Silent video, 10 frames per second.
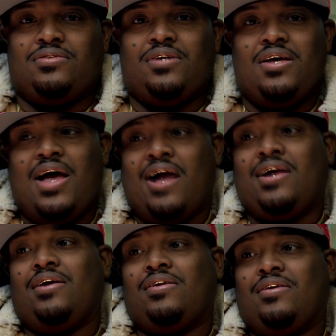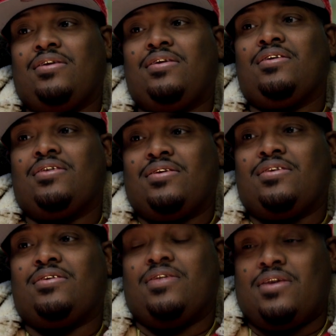Papoose so
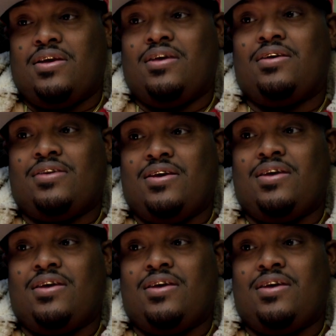lyrical, you know.